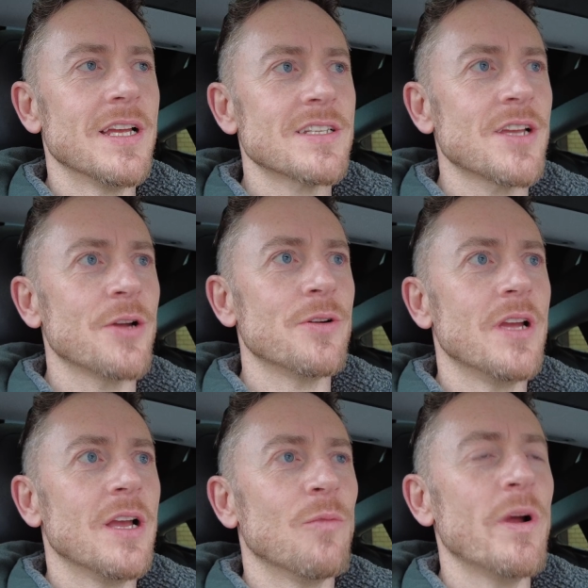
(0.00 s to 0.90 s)
So
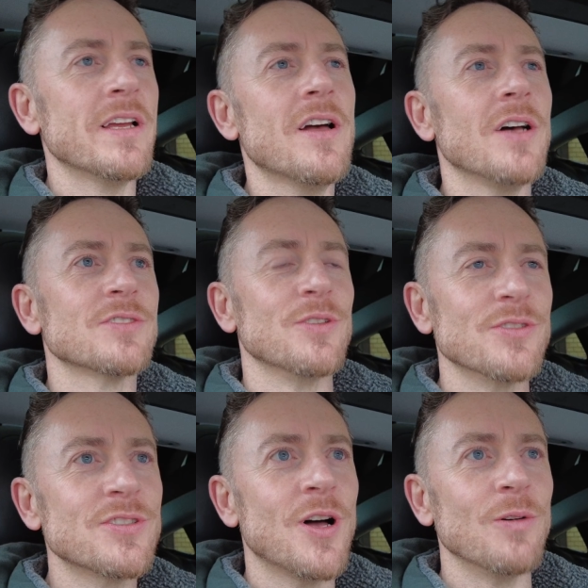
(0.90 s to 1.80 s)
when a car's got
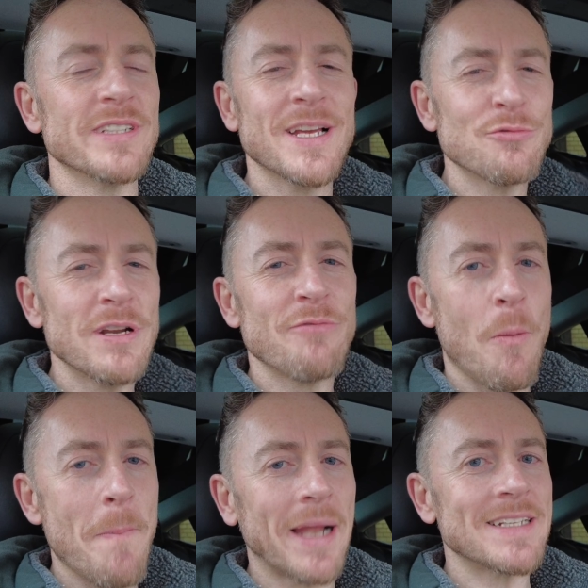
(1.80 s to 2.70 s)
soul, it sounds really
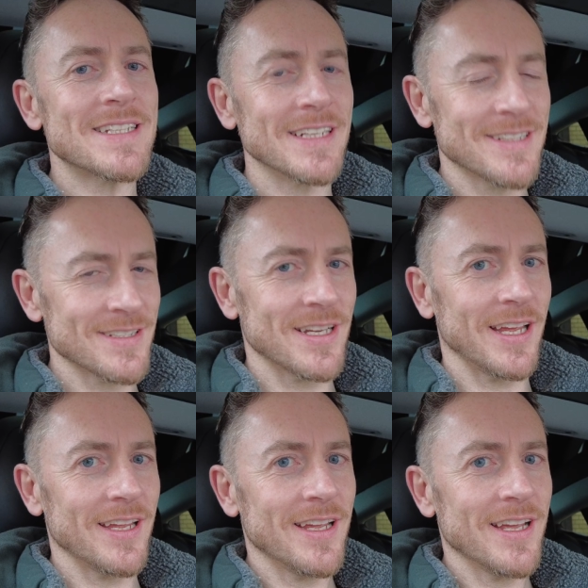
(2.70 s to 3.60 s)
romantic, doesn't it?